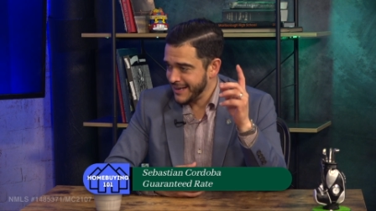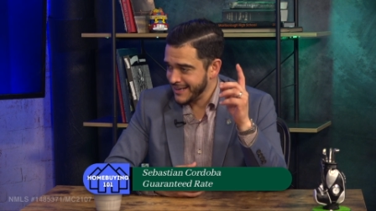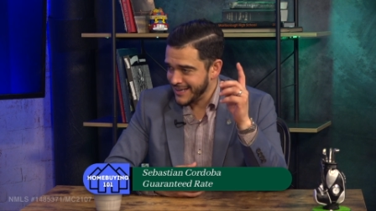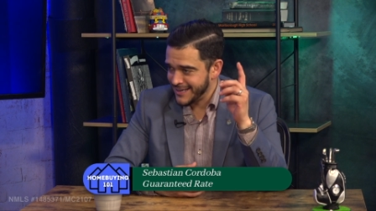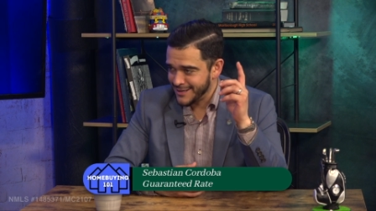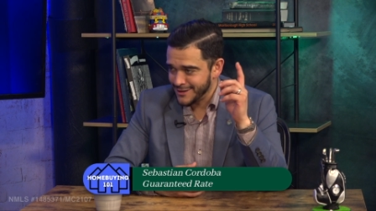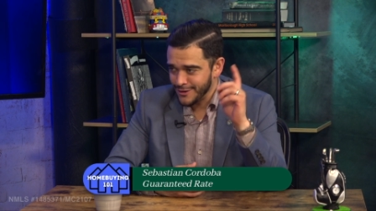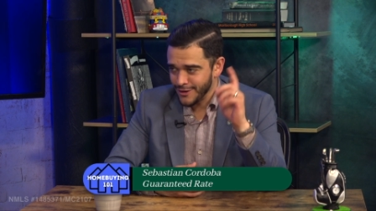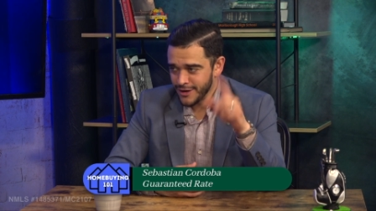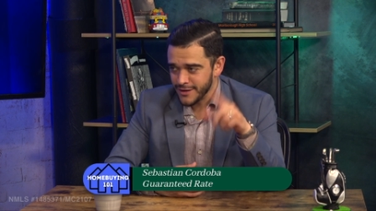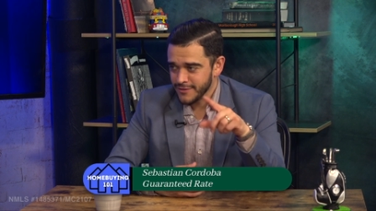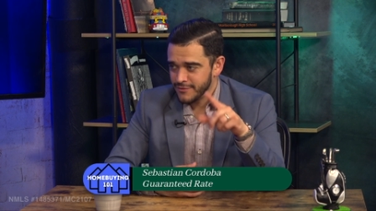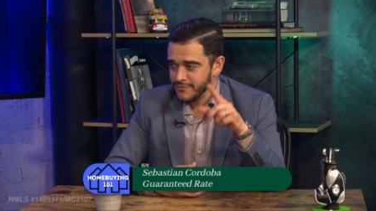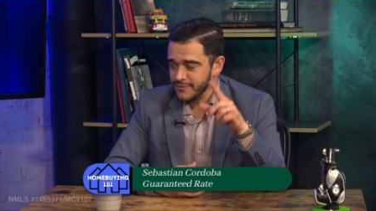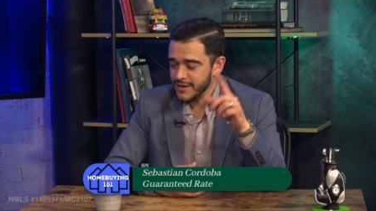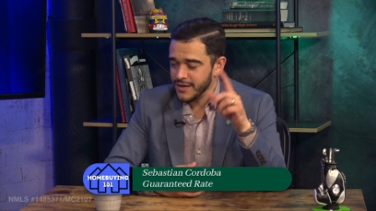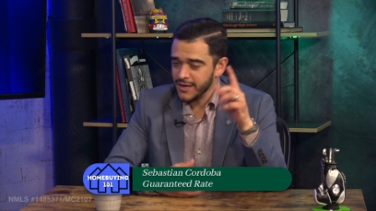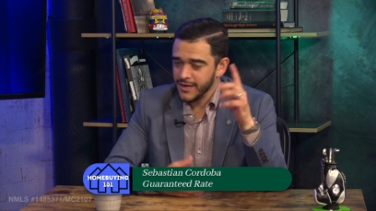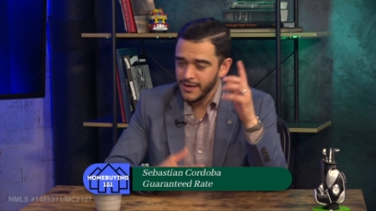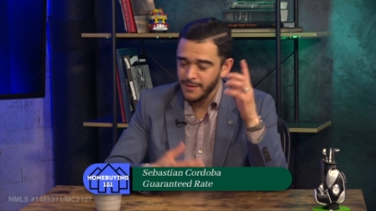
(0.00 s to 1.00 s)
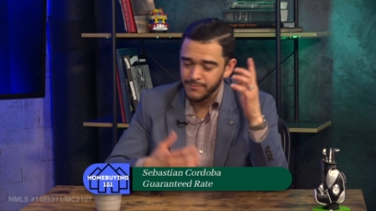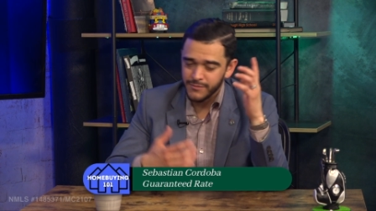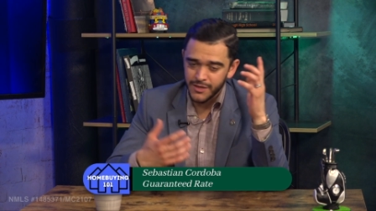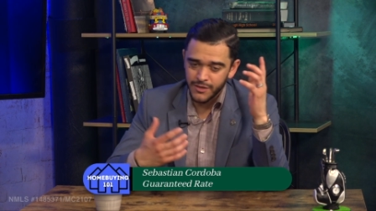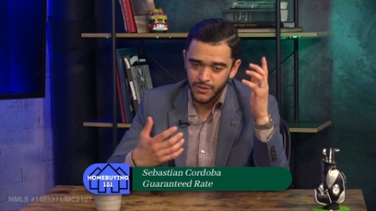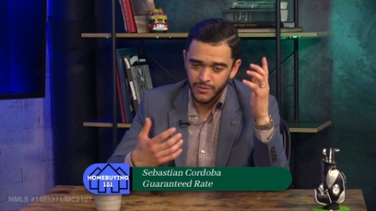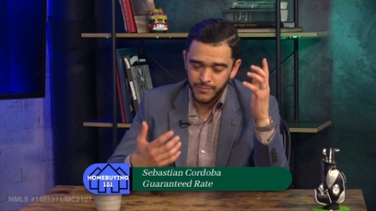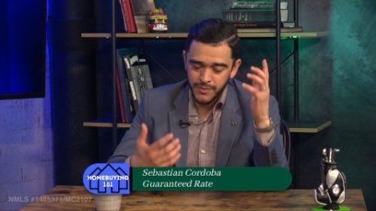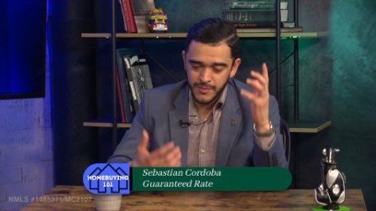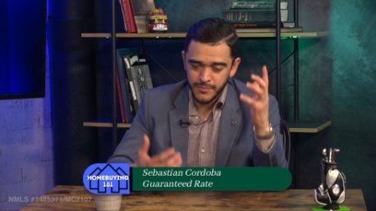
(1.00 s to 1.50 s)
I get a lot
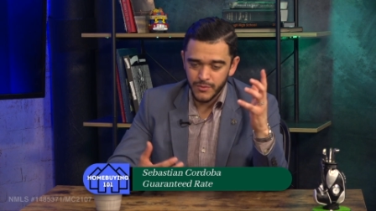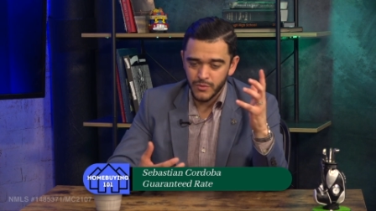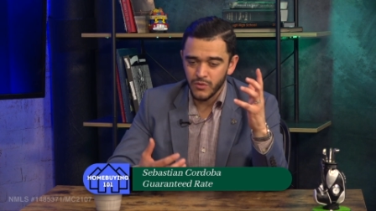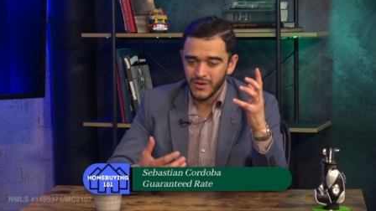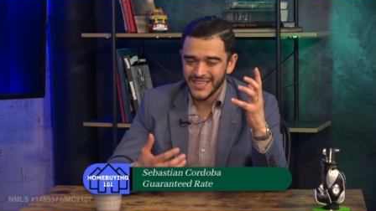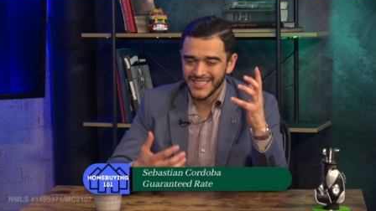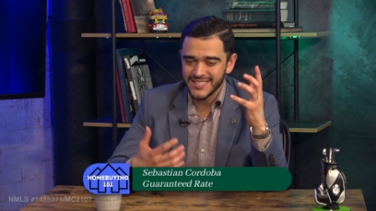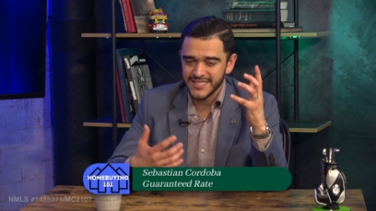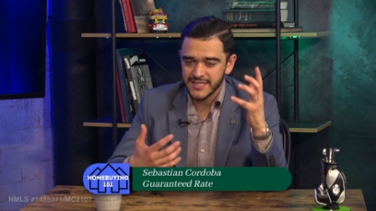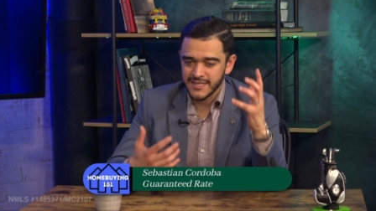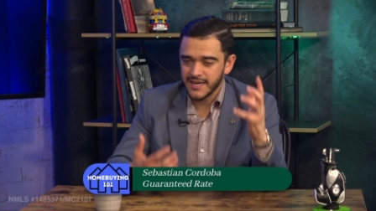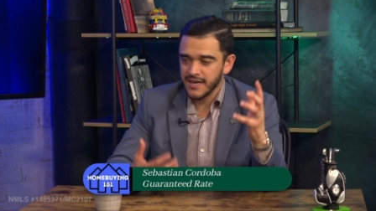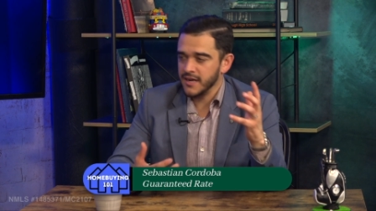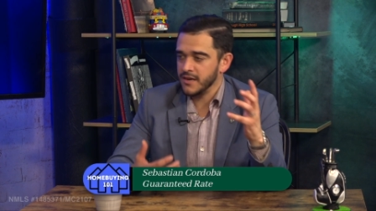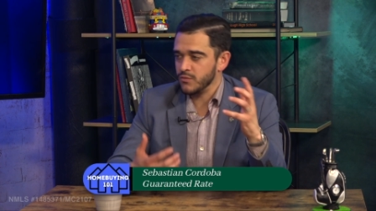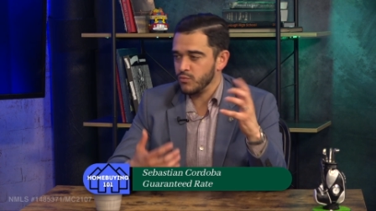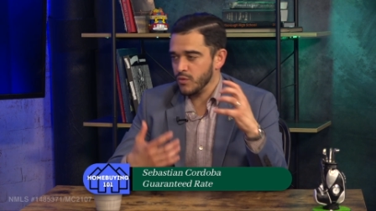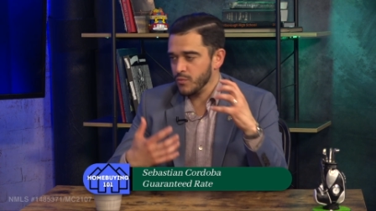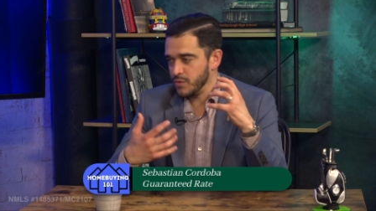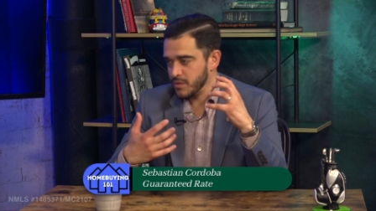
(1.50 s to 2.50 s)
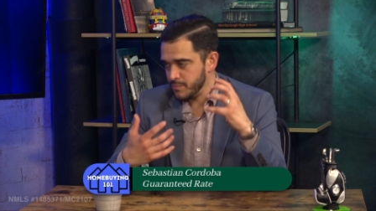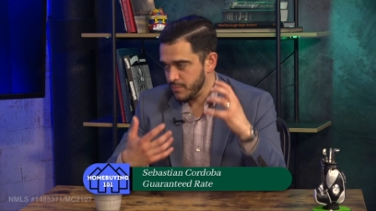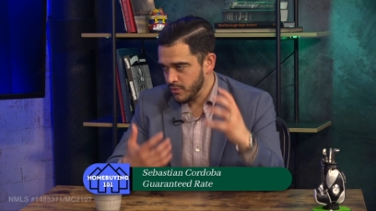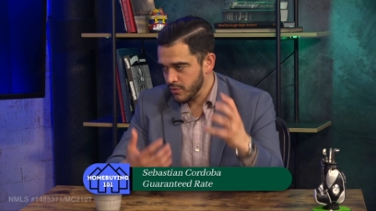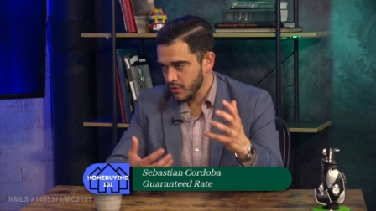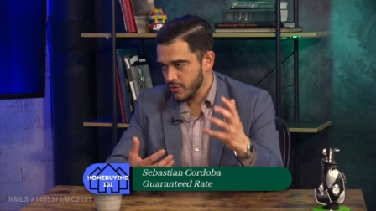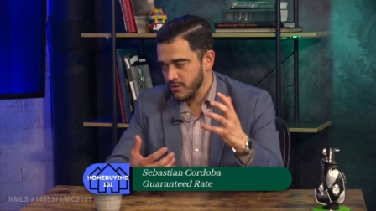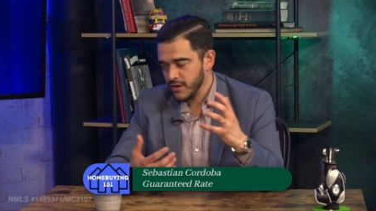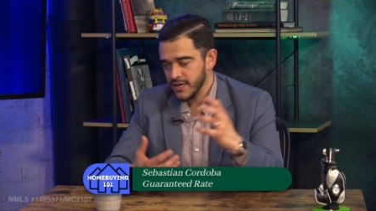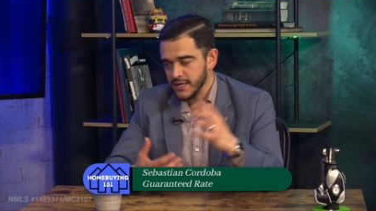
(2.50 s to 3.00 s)
of people who get scared when we
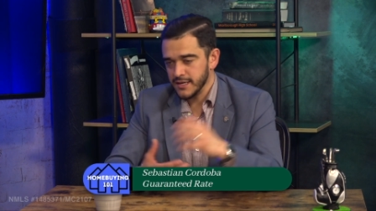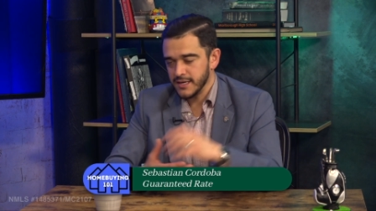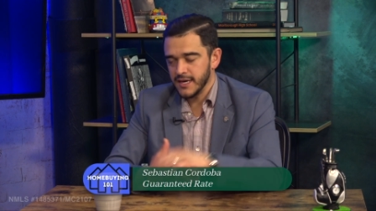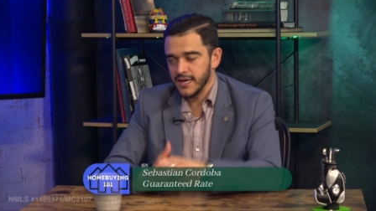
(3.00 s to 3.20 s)
pull credit.